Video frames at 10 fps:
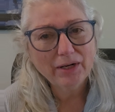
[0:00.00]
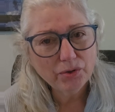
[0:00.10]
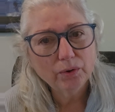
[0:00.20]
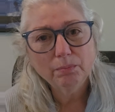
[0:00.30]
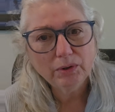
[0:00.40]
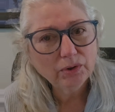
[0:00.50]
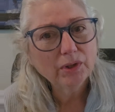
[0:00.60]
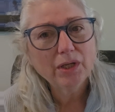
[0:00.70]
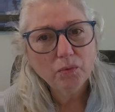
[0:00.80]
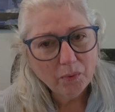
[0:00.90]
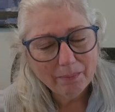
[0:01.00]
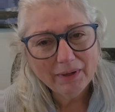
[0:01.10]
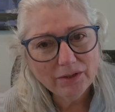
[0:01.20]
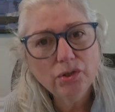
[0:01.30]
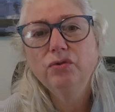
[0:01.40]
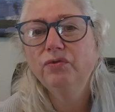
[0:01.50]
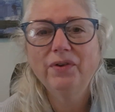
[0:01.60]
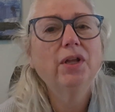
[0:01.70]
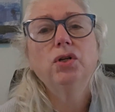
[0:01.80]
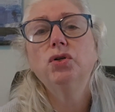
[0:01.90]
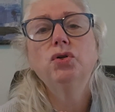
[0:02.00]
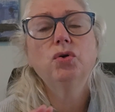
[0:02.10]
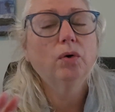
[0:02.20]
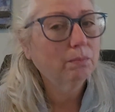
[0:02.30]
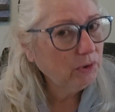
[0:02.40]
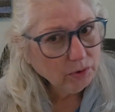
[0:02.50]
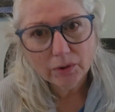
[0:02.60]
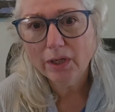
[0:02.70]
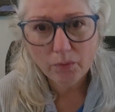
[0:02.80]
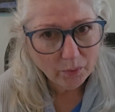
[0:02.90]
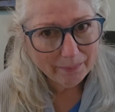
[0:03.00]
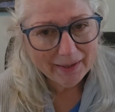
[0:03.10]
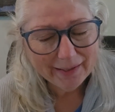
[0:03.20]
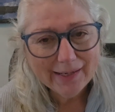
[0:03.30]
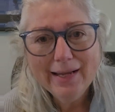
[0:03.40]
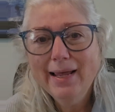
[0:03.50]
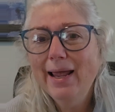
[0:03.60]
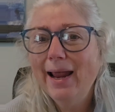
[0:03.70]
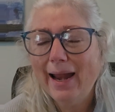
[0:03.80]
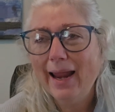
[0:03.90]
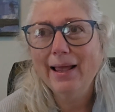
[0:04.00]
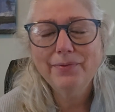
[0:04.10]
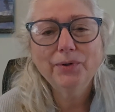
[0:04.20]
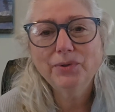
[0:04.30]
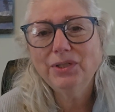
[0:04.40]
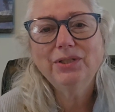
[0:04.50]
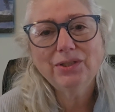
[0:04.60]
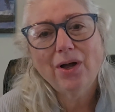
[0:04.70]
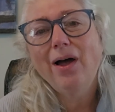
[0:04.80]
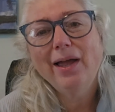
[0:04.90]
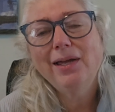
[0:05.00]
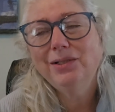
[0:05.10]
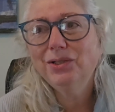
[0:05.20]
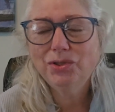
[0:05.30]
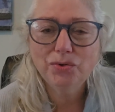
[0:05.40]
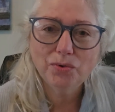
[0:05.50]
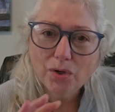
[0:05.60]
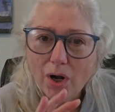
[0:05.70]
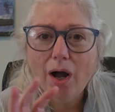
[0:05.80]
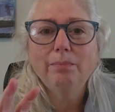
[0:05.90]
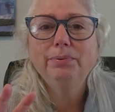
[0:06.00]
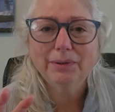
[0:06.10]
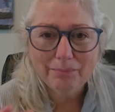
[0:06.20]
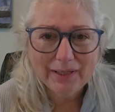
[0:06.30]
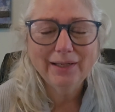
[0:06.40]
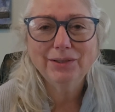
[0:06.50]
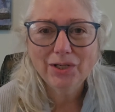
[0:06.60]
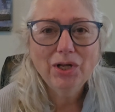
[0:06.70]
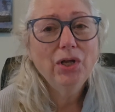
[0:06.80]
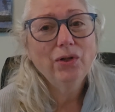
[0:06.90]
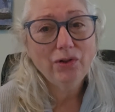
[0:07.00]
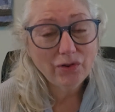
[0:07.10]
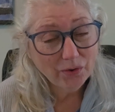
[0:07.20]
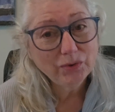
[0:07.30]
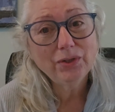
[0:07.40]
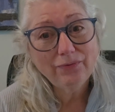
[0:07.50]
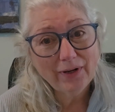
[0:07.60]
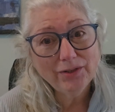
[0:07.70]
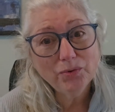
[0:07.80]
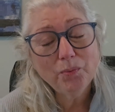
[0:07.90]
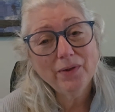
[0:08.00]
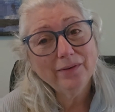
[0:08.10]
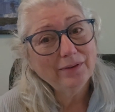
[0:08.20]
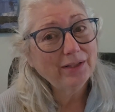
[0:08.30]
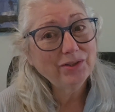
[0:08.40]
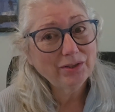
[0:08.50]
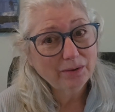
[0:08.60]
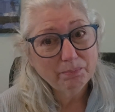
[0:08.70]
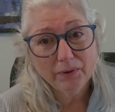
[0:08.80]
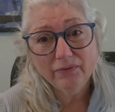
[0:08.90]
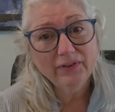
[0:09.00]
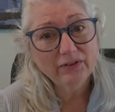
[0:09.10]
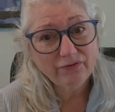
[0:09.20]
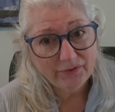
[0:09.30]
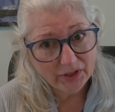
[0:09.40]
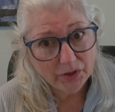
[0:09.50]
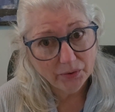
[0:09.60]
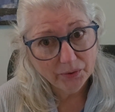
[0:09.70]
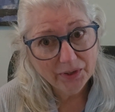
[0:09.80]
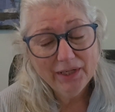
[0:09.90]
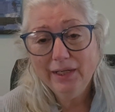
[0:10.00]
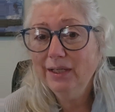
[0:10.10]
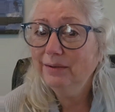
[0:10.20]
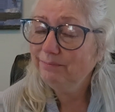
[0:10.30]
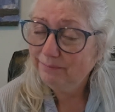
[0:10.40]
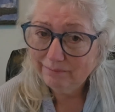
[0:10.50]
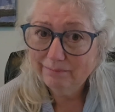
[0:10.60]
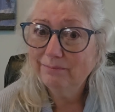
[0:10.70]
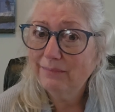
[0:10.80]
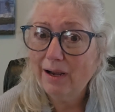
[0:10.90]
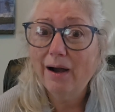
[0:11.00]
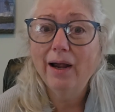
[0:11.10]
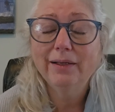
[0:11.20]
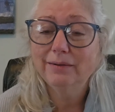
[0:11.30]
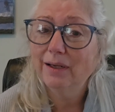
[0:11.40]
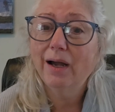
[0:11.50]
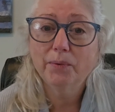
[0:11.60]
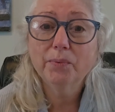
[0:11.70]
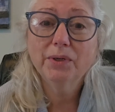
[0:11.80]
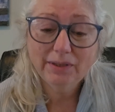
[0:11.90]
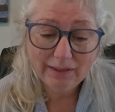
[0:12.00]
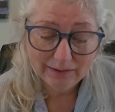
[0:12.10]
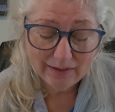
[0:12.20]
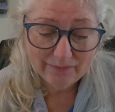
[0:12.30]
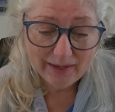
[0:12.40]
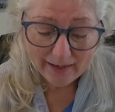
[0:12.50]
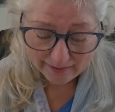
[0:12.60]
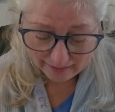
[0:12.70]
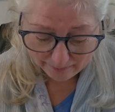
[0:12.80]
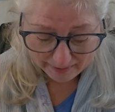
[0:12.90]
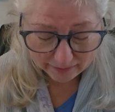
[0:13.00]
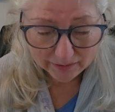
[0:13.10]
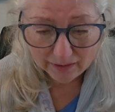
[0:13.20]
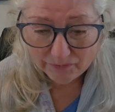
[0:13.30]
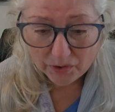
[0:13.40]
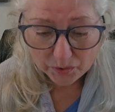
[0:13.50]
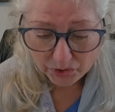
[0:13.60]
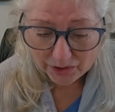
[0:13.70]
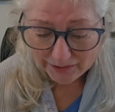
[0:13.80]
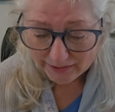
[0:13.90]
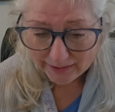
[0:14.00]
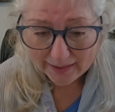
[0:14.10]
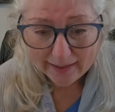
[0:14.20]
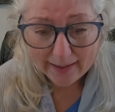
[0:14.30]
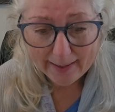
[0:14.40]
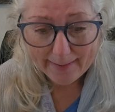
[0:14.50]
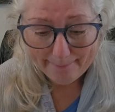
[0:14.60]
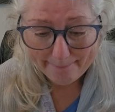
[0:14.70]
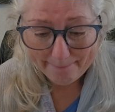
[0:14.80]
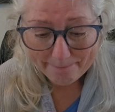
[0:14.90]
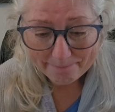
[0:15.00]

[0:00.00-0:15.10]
normal looking women to fit normal looking women, and they're designed to complement those of us with less than a perfect figure. I really love that about Love Notions. And